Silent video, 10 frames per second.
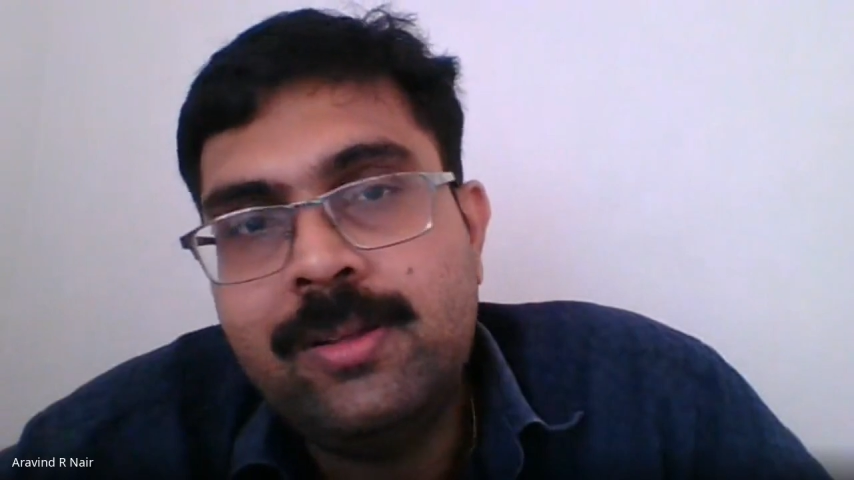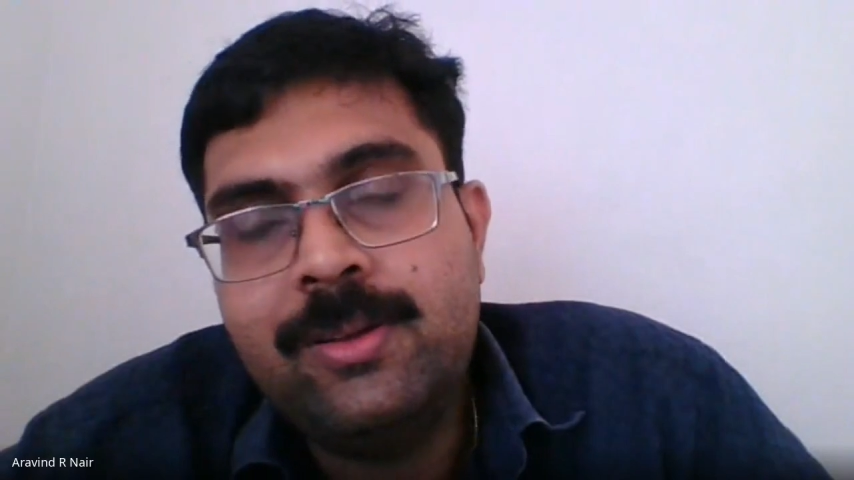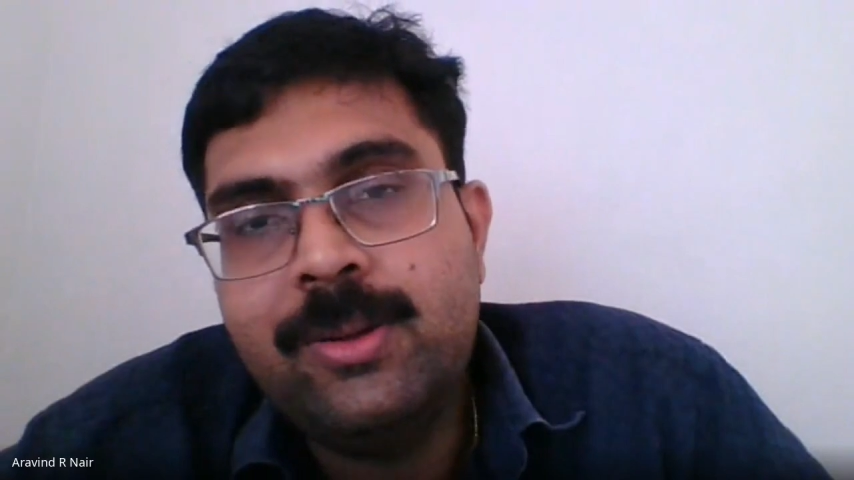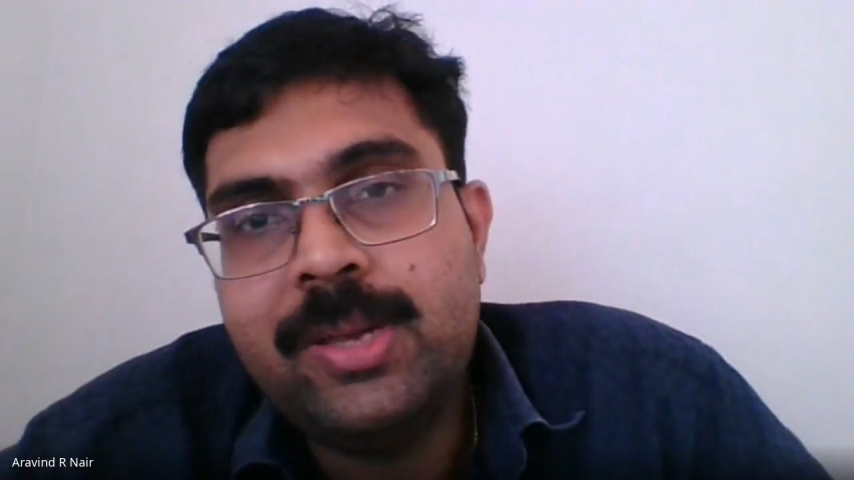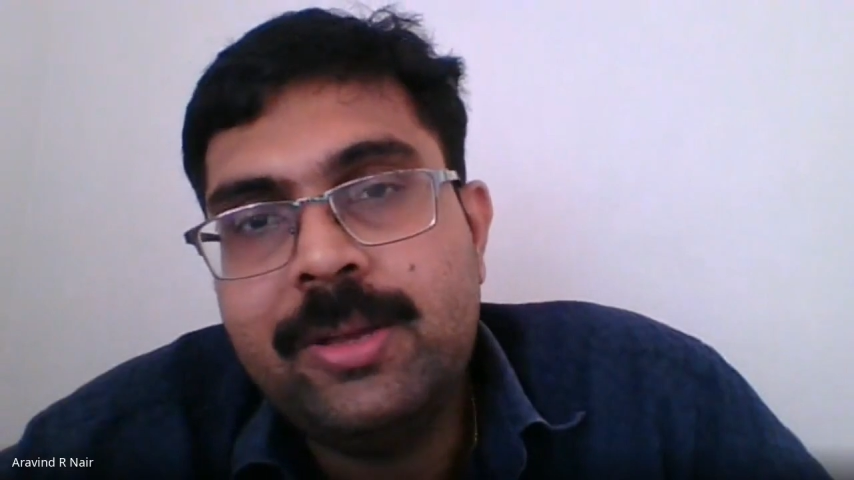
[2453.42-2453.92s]

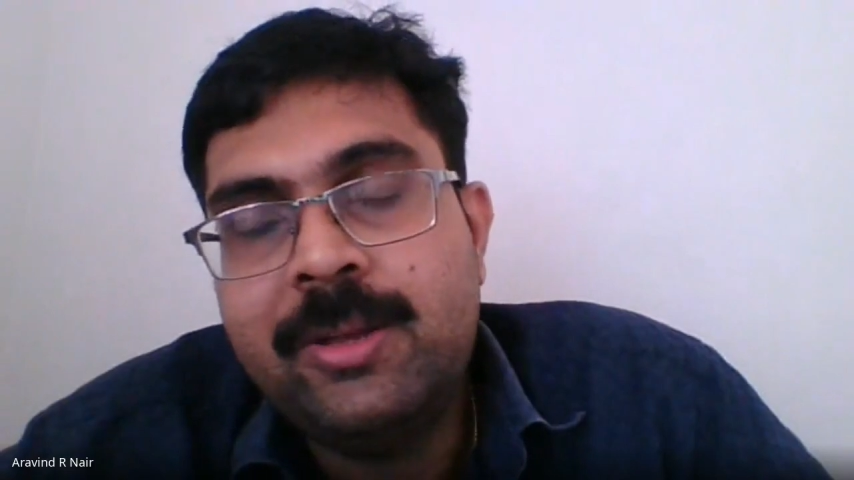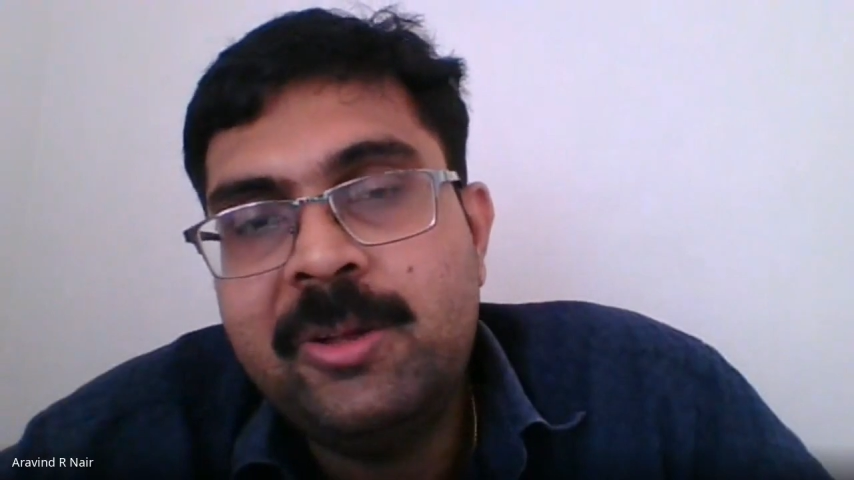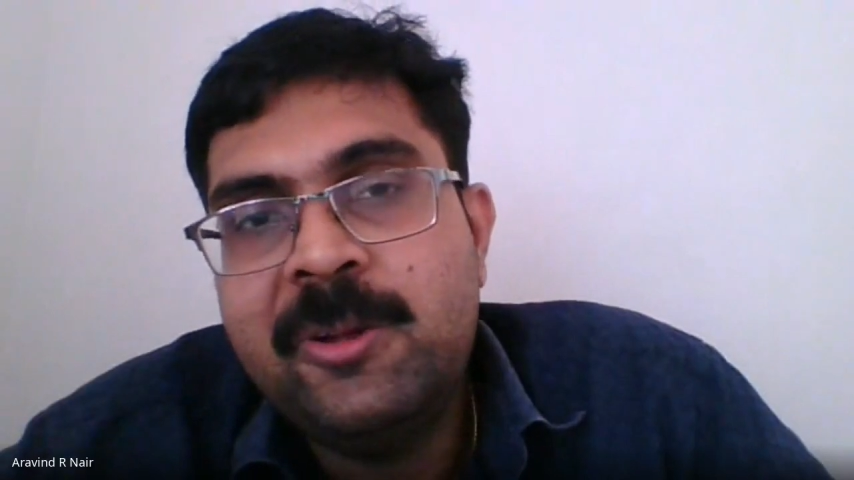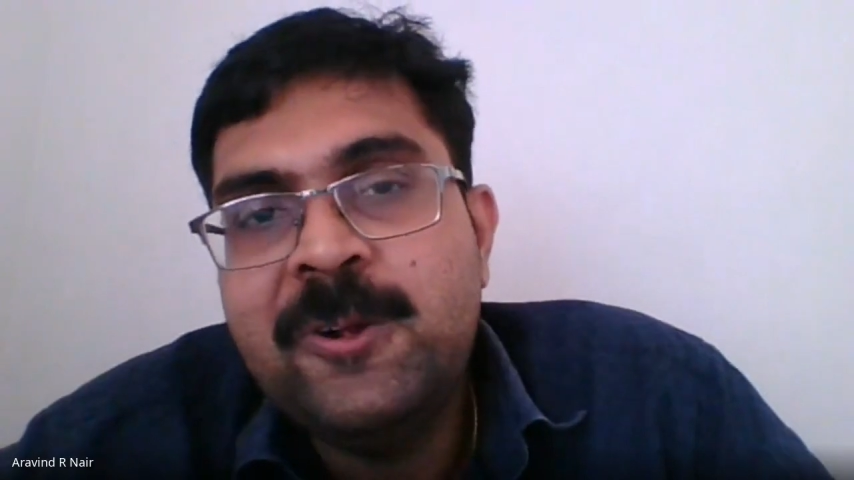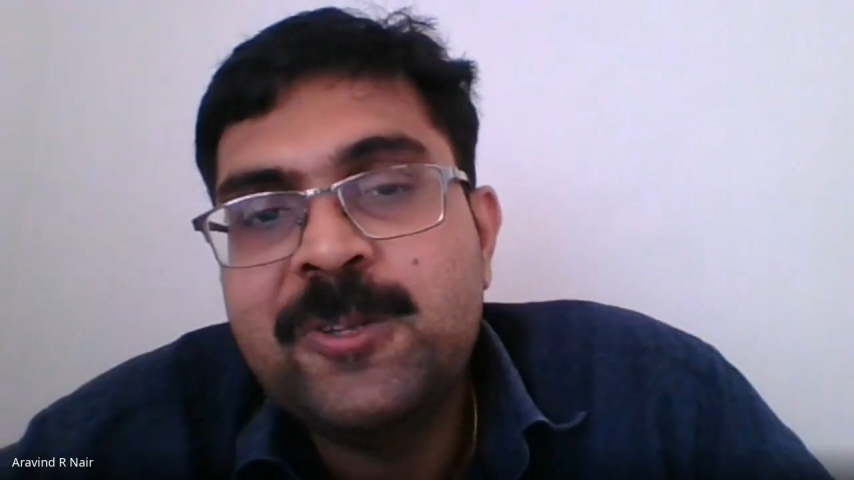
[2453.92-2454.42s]
Okay.
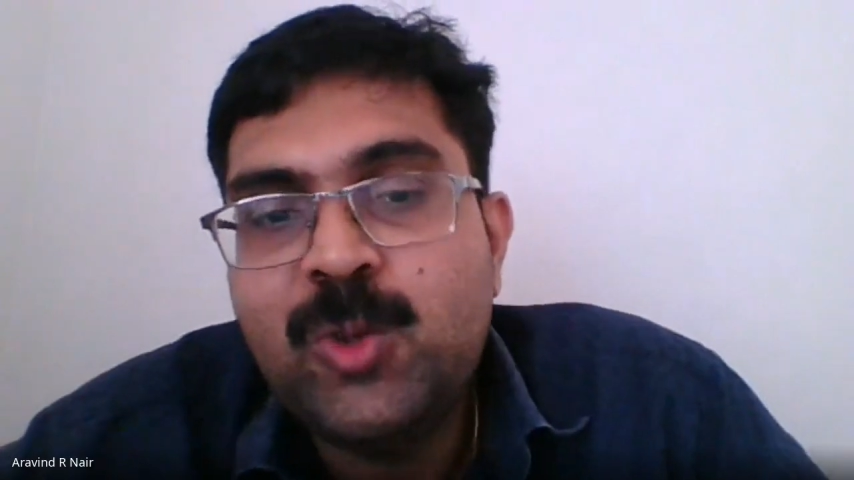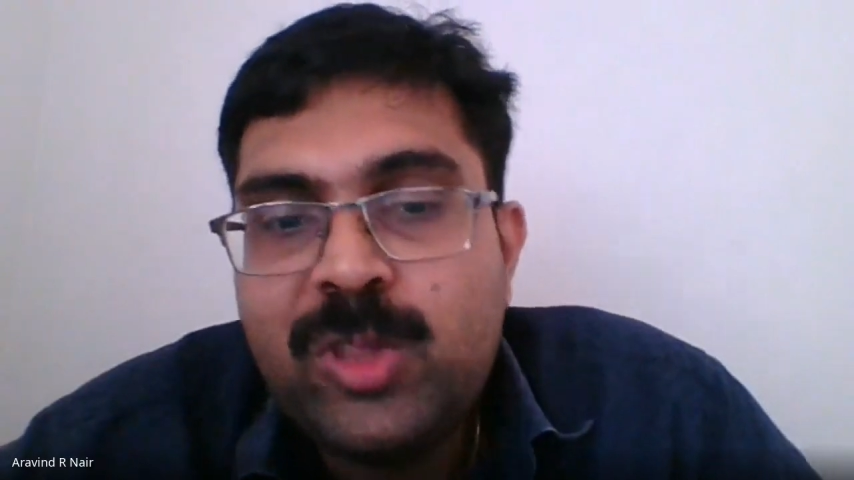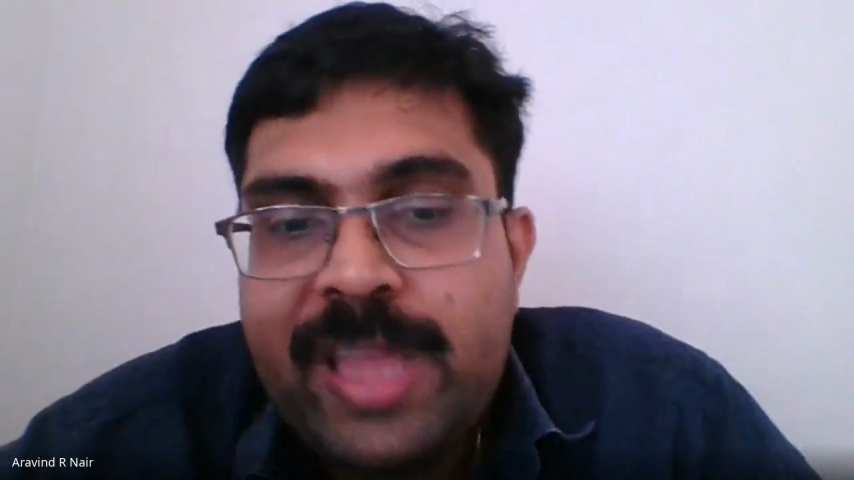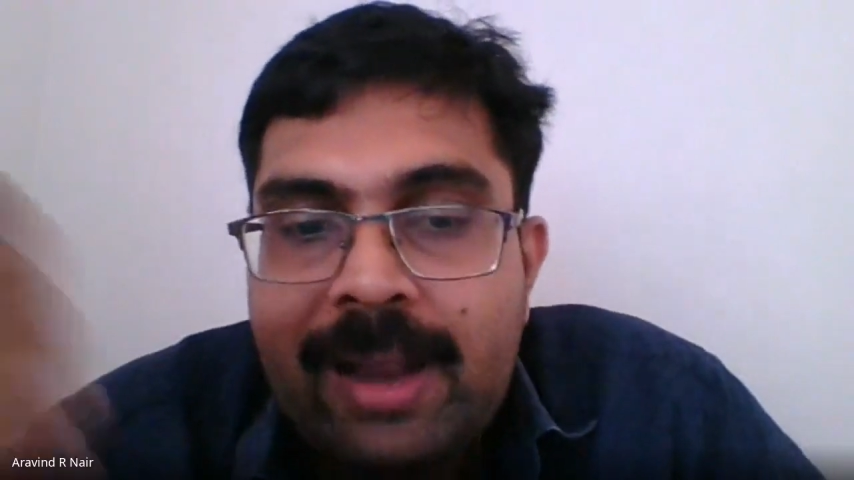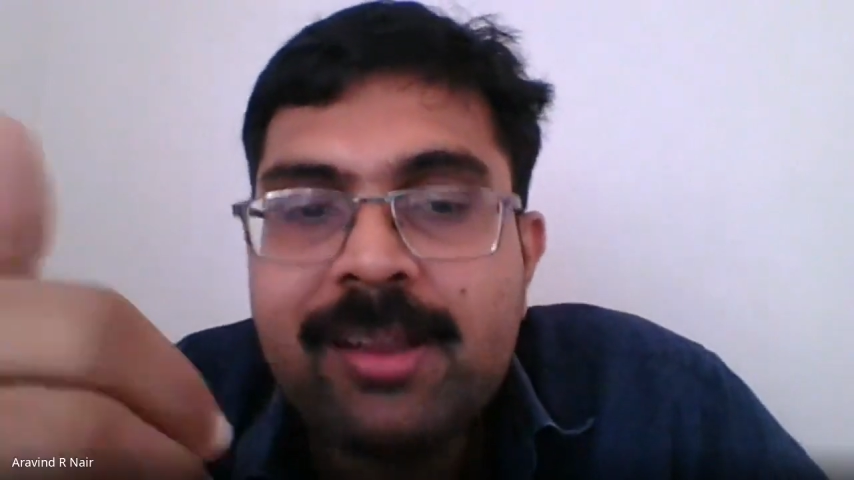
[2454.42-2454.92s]
So
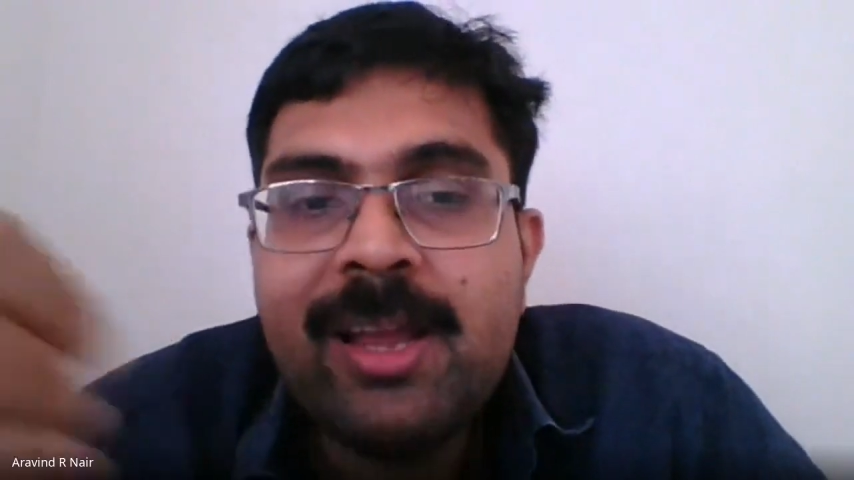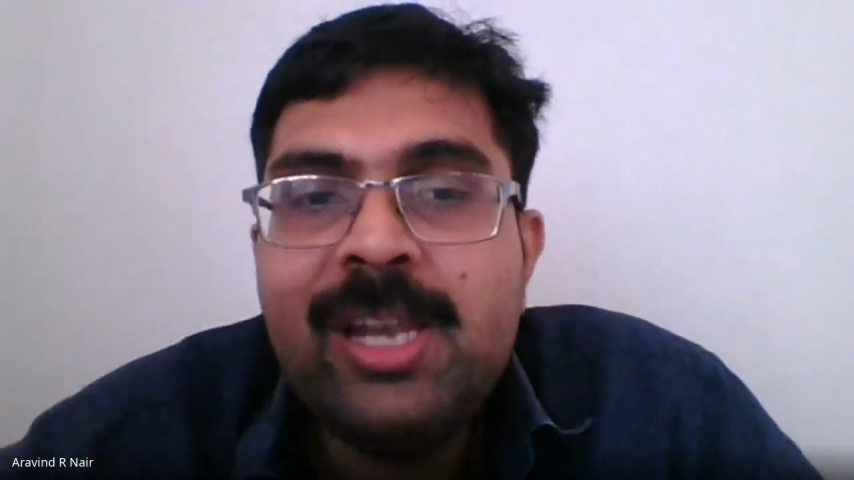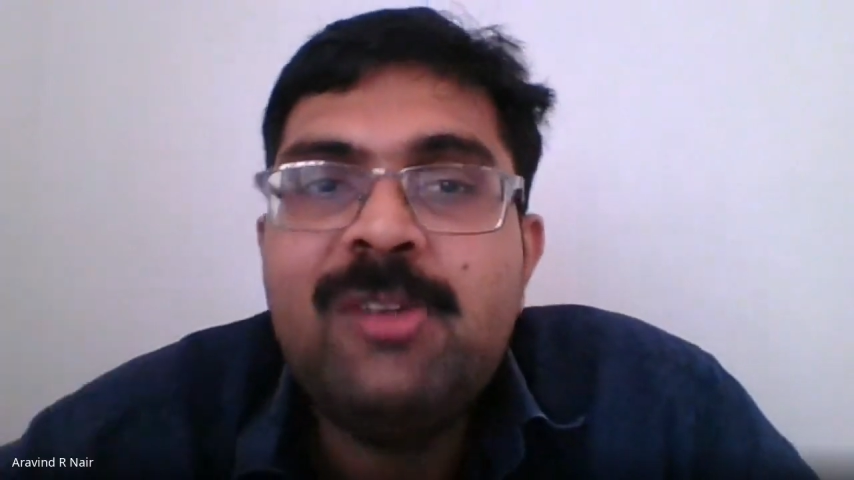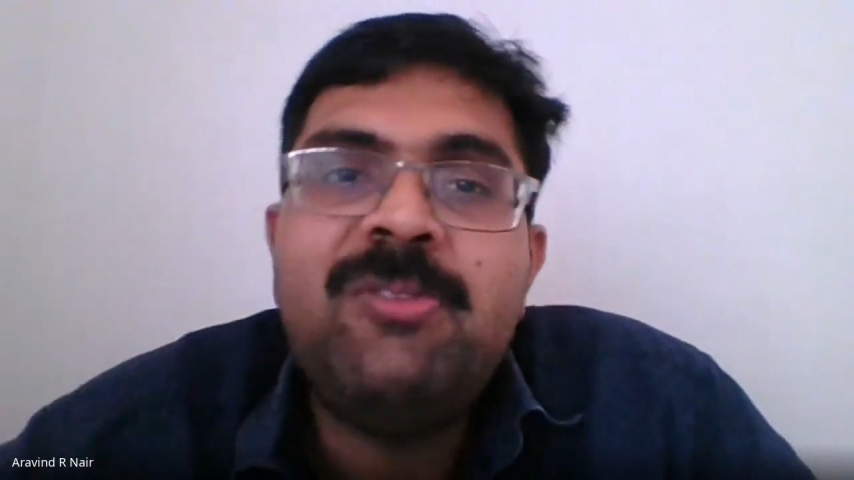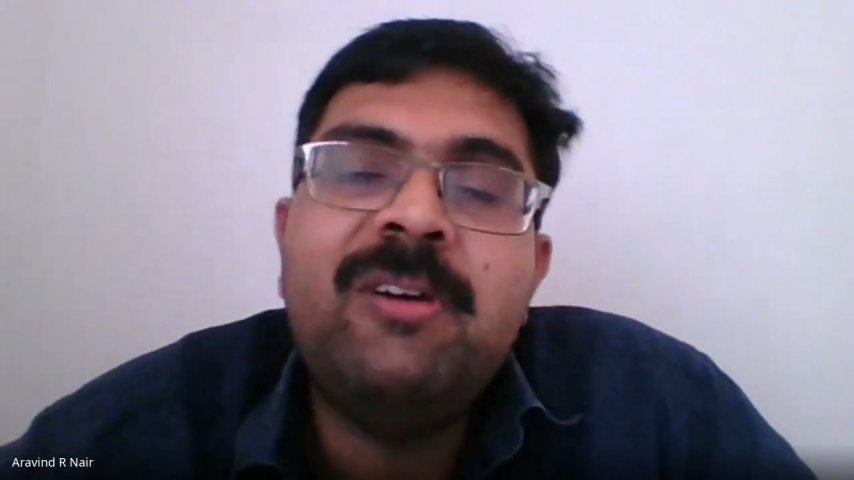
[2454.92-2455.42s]
that kind of